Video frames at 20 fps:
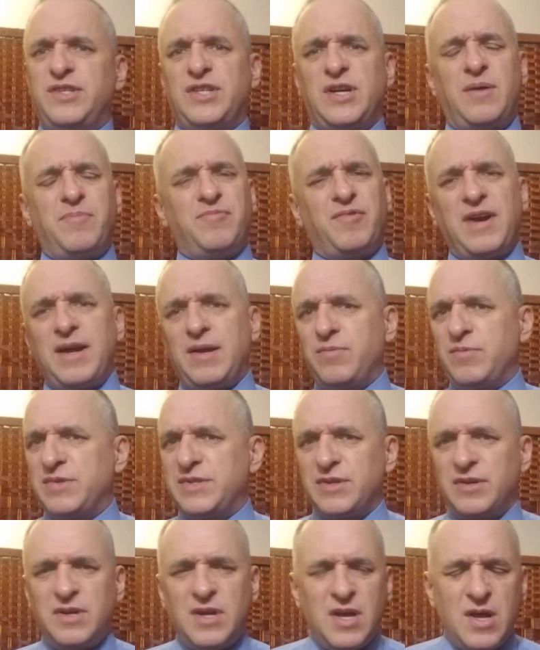John Brown
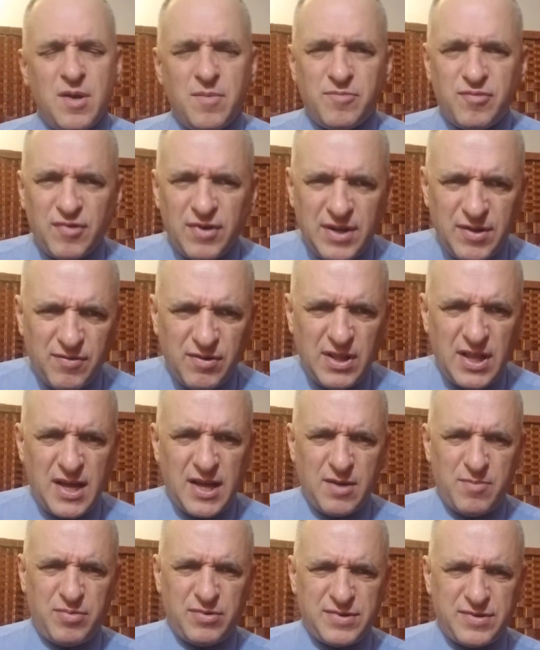was a pretty
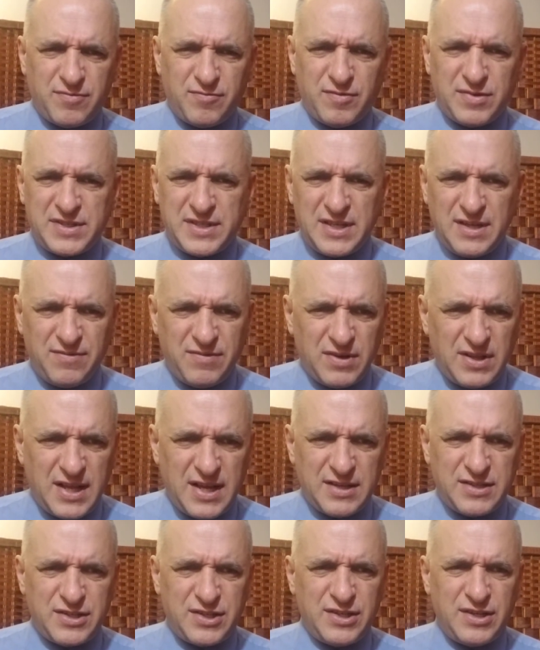reliable receiver
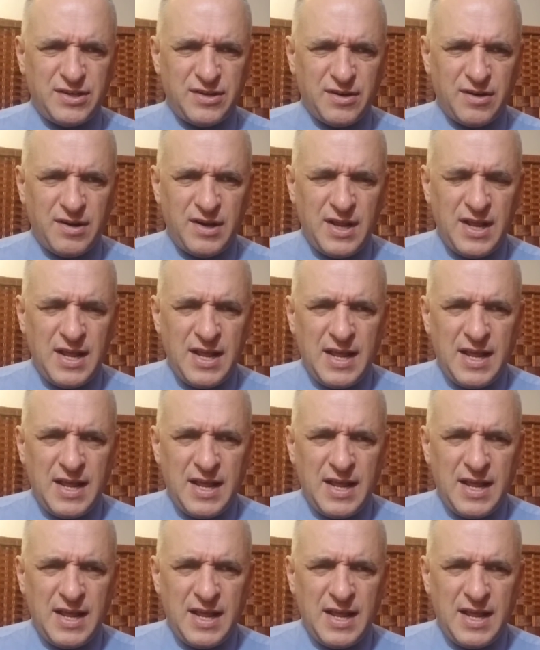last year.